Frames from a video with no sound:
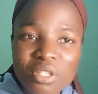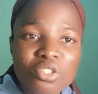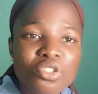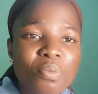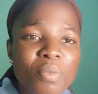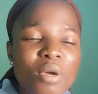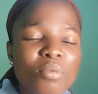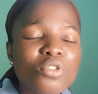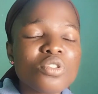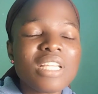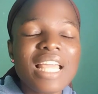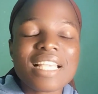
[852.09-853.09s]
You should be able
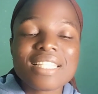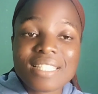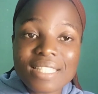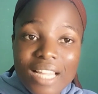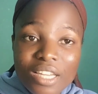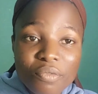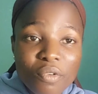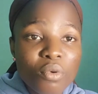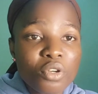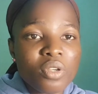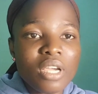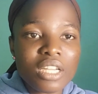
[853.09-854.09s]
to like stand for
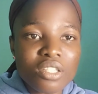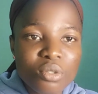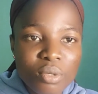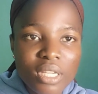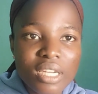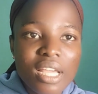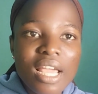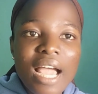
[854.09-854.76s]
what you are doing.